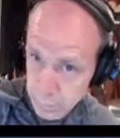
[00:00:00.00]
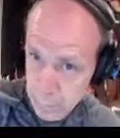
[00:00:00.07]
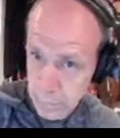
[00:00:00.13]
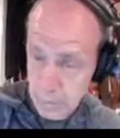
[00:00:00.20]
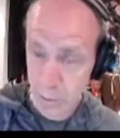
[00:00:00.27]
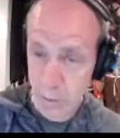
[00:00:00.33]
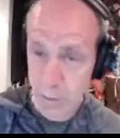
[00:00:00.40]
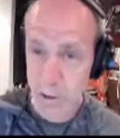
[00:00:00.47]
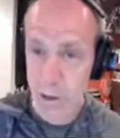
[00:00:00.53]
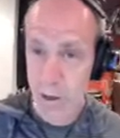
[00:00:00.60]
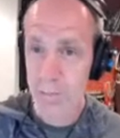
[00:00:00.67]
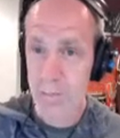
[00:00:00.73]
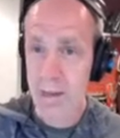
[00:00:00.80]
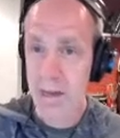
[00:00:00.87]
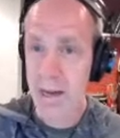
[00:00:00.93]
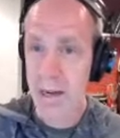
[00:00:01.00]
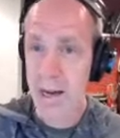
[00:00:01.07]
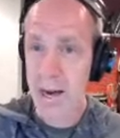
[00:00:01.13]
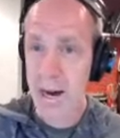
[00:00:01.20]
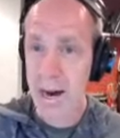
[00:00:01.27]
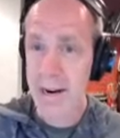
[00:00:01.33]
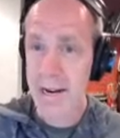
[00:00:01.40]
Those are all
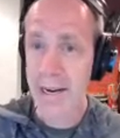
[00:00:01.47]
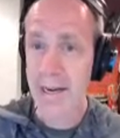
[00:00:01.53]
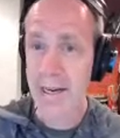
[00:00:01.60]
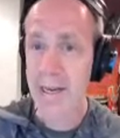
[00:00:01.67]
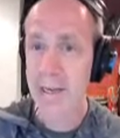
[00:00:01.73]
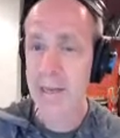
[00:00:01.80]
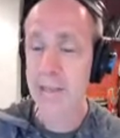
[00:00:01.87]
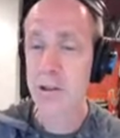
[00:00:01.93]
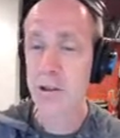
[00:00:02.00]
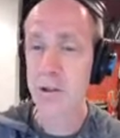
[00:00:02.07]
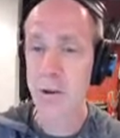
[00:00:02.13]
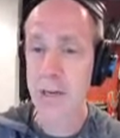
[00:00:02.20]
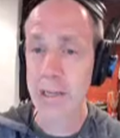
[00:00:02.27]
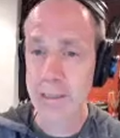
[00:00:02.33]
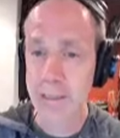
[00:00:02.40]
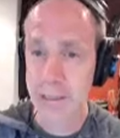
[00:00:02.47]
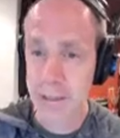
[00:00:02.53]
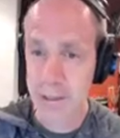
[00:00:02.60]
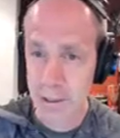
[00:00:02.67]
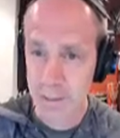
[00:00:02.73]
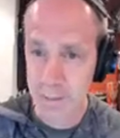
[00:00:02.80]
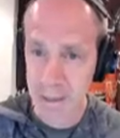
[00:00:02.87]
melodic choices
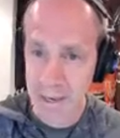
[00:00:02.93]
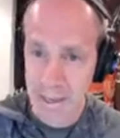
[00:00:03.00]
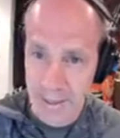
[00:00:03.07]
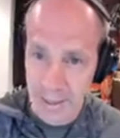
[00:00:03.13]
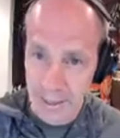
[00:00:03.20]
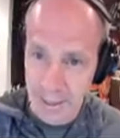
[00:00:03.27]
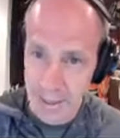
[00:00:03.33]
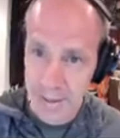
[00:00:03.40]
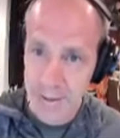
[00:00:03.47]
you're making.